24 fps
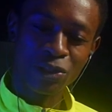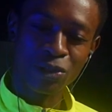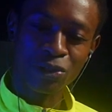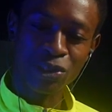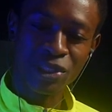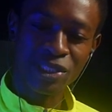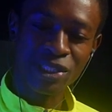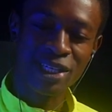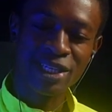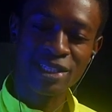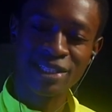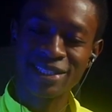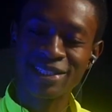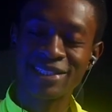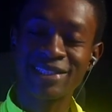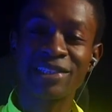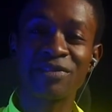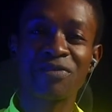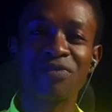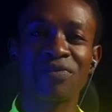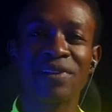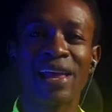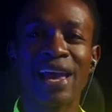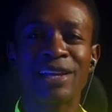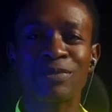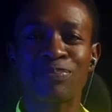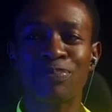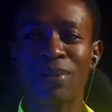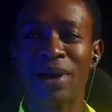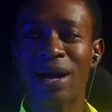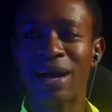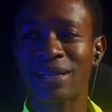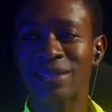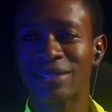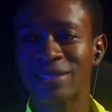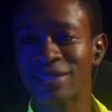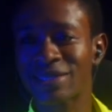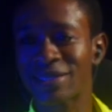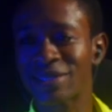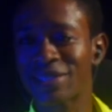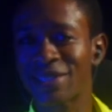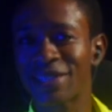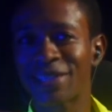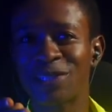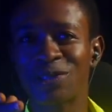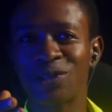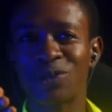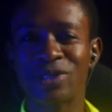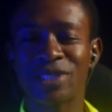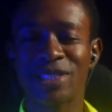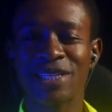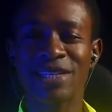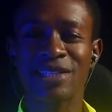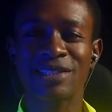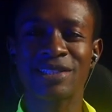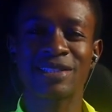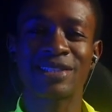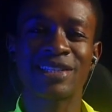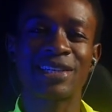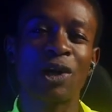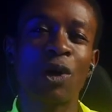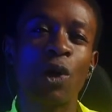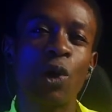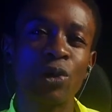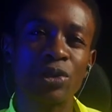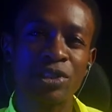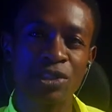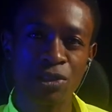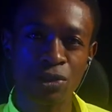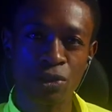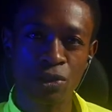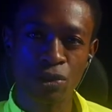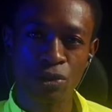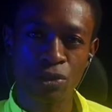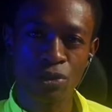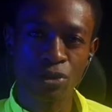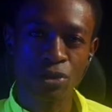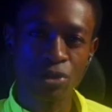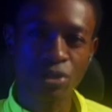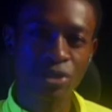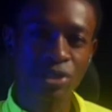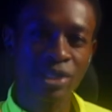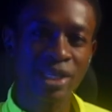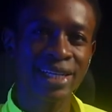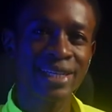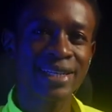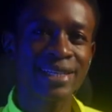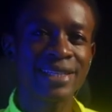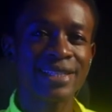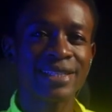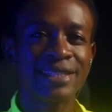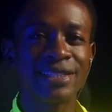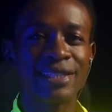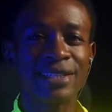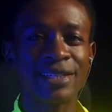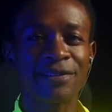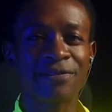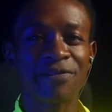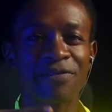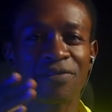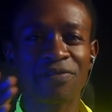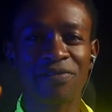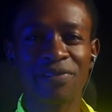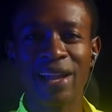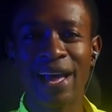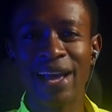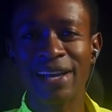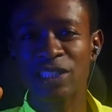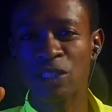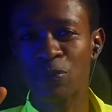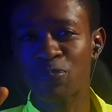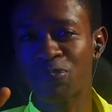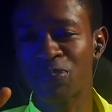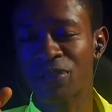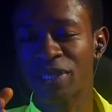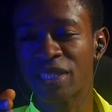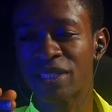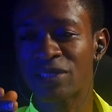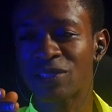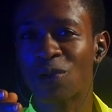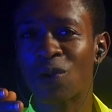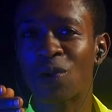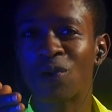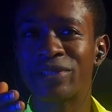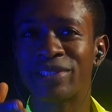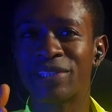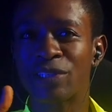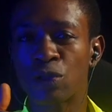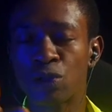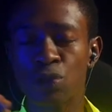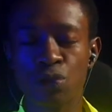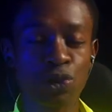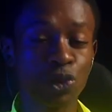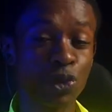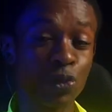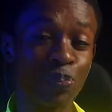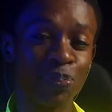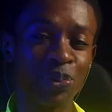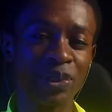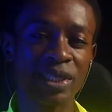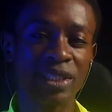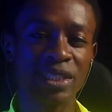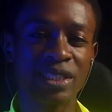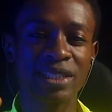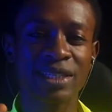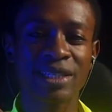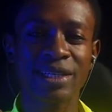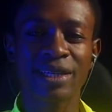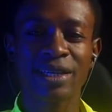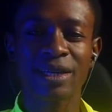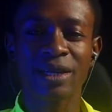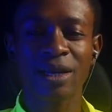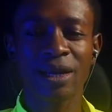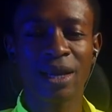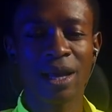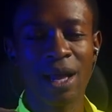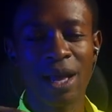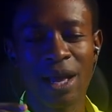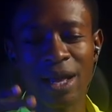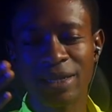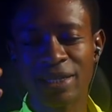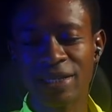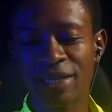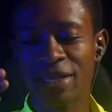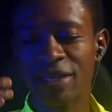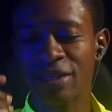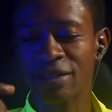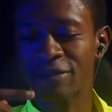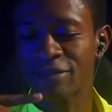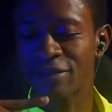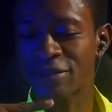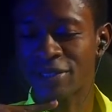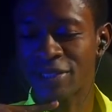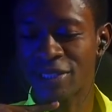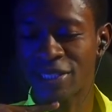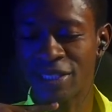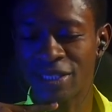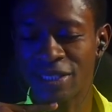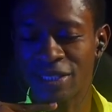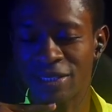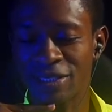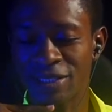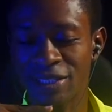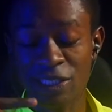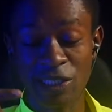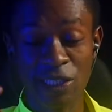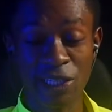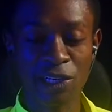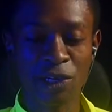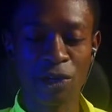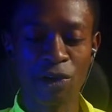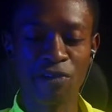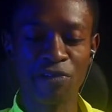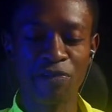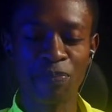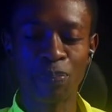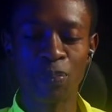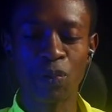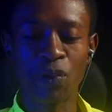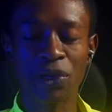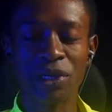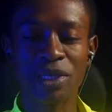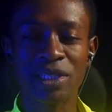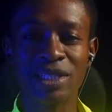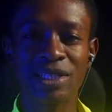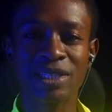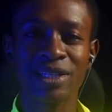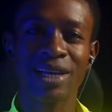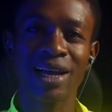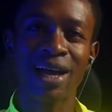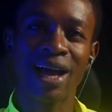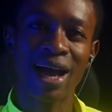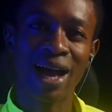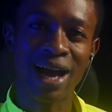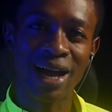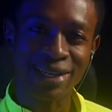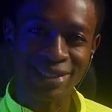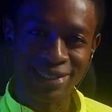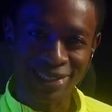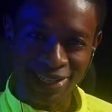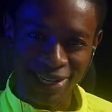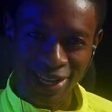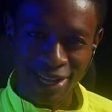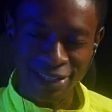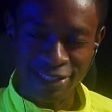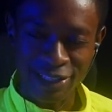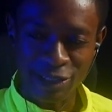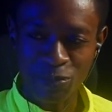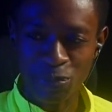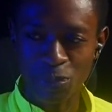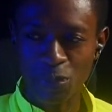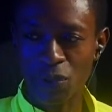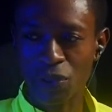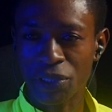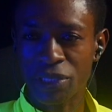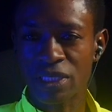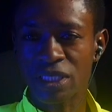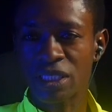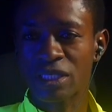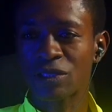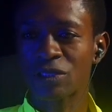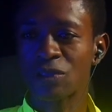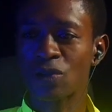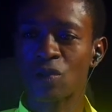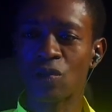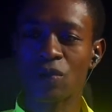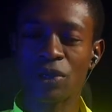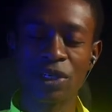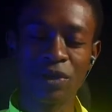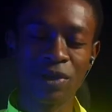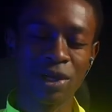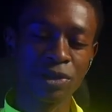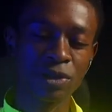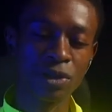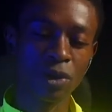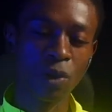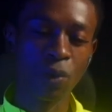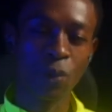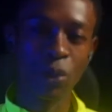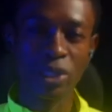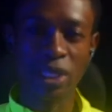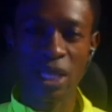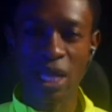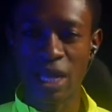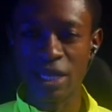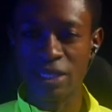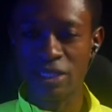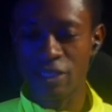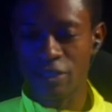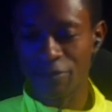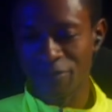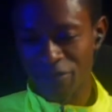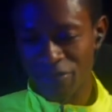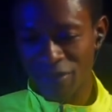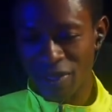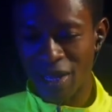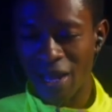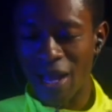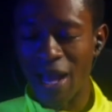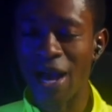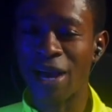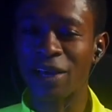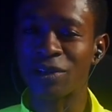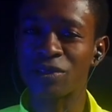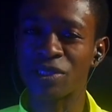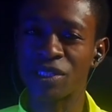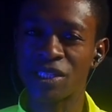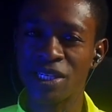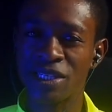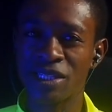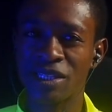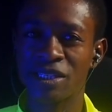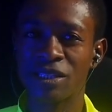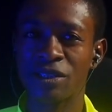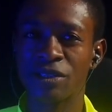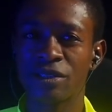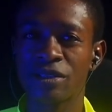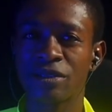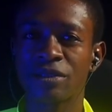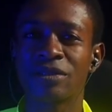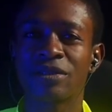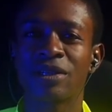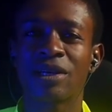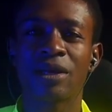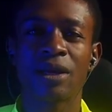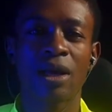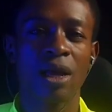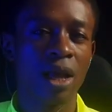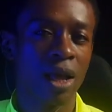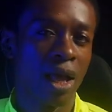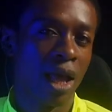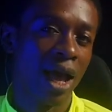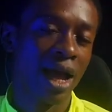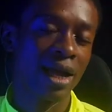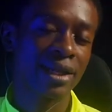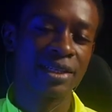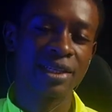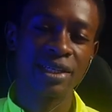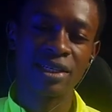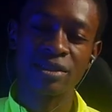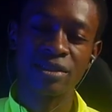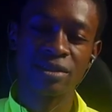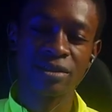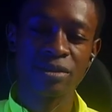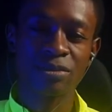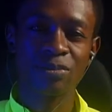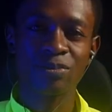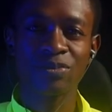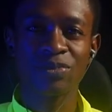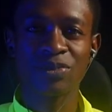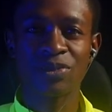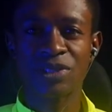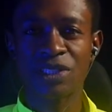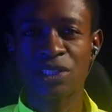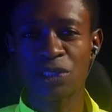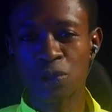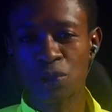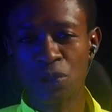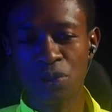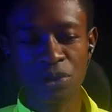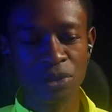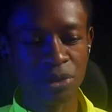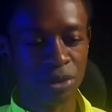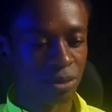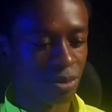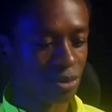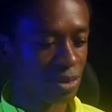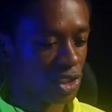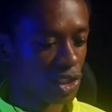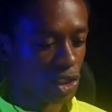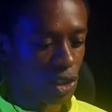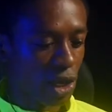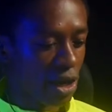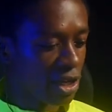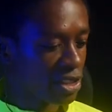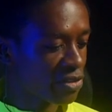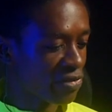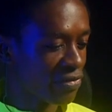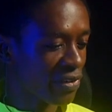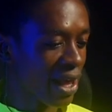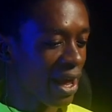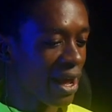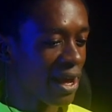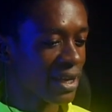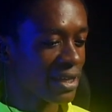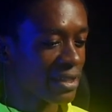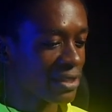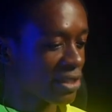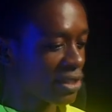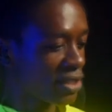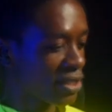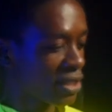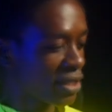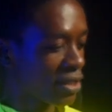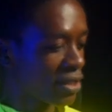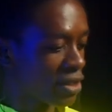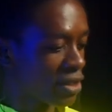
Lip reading: you set the flight paths, you set the altitude, the flight speed or the cruise speed, and then the takeoff point and the landing point. So when you are done with that and you set it, and then the drone starts flying,